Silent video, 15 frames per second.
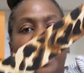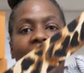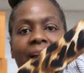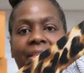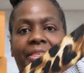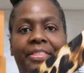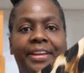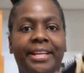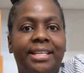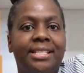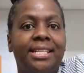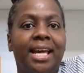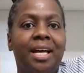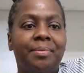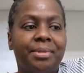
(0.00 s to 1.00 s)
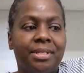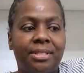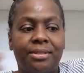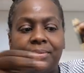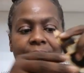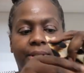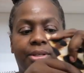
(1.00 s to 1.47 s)
I think it's
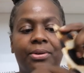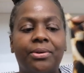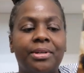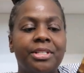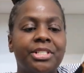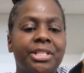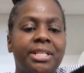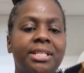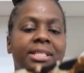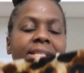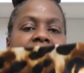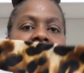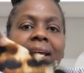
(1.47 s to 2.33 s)
absolutely gorgeous.